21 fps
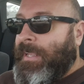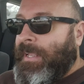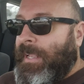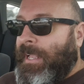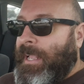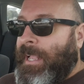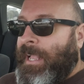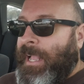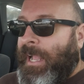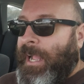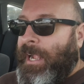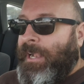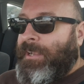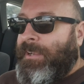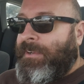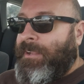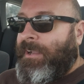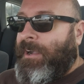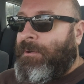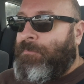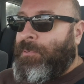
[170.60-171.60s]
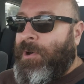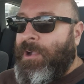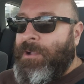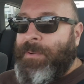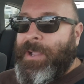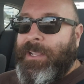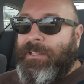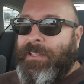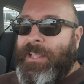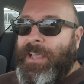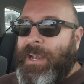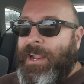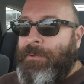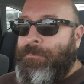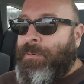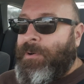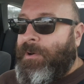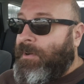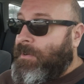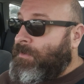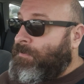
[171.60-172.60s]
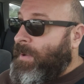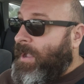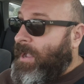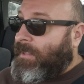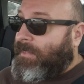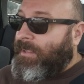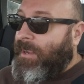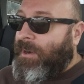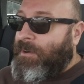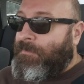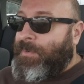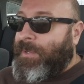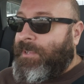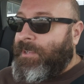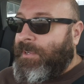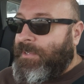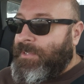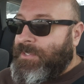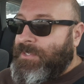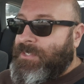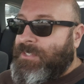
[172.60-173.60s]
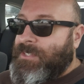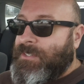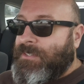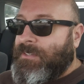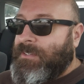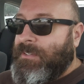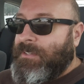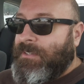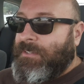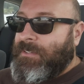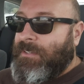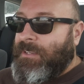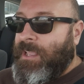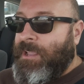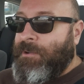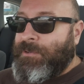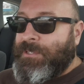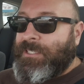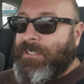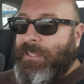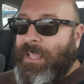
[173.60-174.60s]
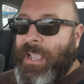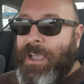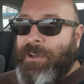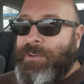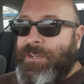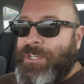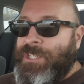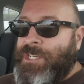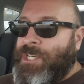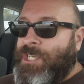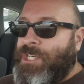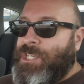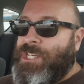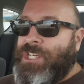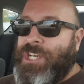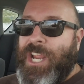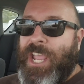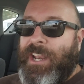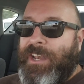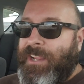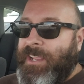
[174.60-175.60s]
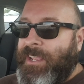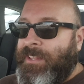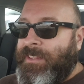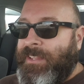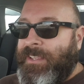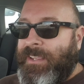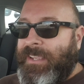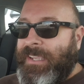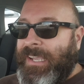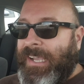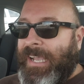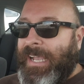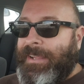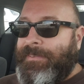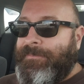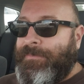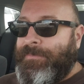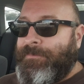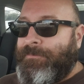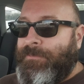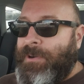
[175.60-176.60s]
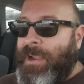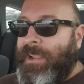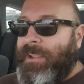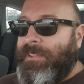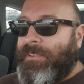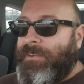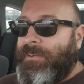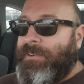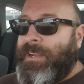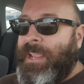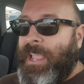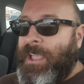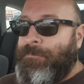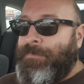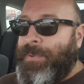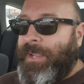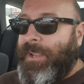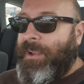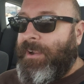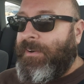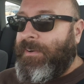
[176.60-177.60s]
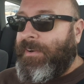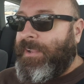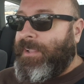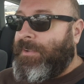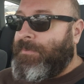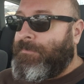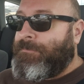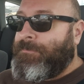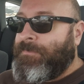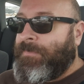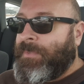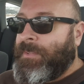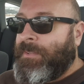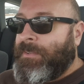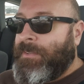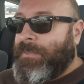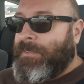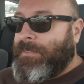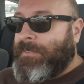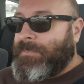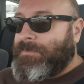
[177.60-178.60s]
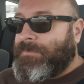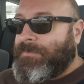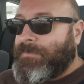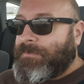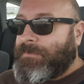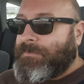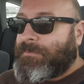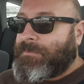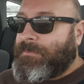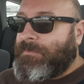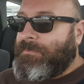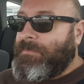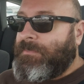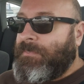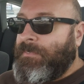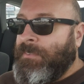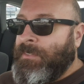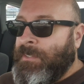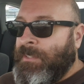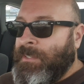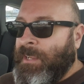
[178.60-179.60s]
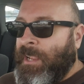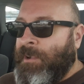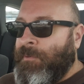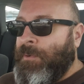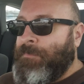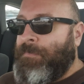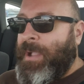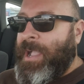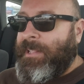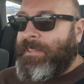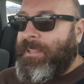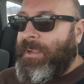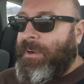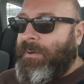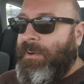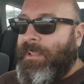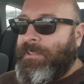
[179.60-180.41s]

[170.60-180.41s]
And boy, am I glad I parked back there, because it was loud as shit in the regular camping area. And I went back there and I